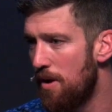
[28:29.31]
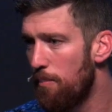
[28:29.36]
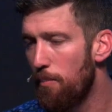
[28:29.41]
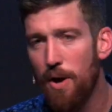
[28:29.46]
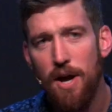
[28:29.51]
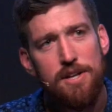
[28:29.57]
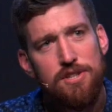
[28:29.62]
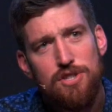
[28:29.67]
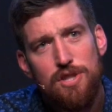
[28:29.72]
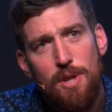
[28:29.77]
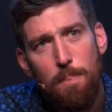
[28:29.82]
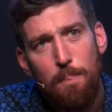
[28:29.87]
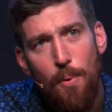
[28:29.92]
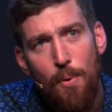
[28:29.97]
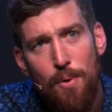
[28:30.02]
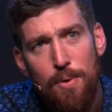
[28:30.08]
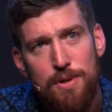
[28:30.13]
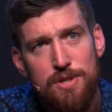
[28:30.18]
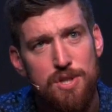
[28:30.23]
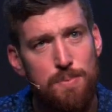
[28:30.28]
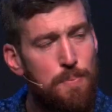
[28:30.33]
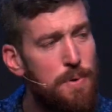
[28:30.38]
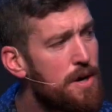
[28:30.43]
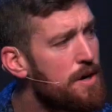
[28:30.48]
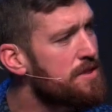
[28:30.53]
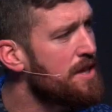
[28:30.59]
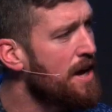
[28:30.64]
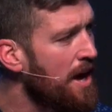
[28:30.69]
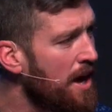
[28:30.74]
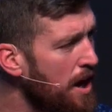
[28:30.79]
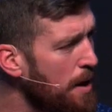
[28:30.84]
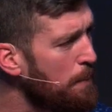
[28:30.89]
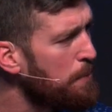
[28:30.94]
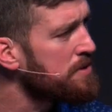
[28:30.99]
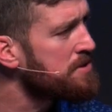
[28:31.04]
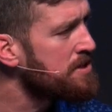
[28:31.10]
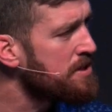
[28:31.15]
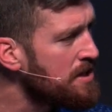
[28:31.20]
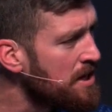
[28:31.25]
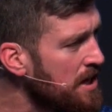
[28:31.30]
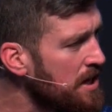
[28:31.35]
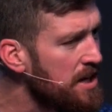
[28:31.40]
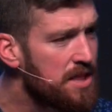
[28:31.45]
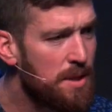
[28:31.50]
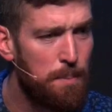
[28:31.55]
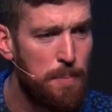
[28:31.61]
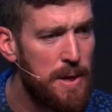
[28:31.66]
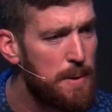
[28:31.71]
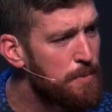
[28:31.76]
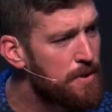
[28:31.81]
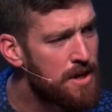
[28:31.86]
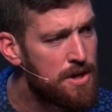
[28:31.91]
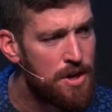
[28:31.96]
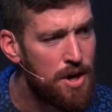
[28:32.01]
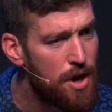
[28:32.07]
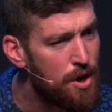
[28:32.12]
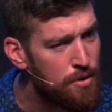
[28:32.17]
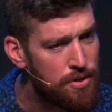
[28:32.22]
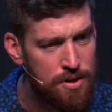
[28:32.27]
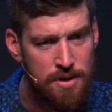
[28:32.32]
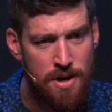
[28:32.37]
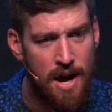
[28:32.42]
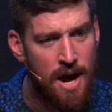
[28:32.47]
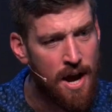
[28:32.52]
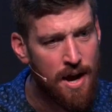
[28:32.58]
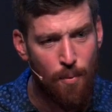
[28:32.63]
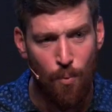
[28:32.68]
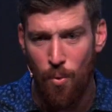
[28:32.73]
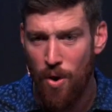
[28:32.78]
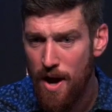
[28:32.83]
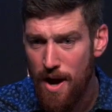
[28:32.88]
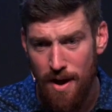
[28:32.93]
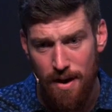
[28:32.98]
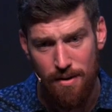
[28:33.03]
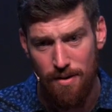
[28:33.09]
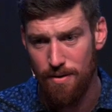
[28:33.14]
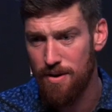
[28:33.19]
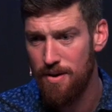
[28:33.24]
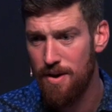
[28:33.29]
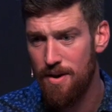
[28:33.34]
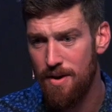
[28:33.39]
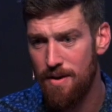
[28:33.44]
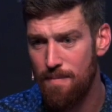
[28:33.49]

Blessed are the poor in spirit, the helpless, the needy, the people that know they're not well.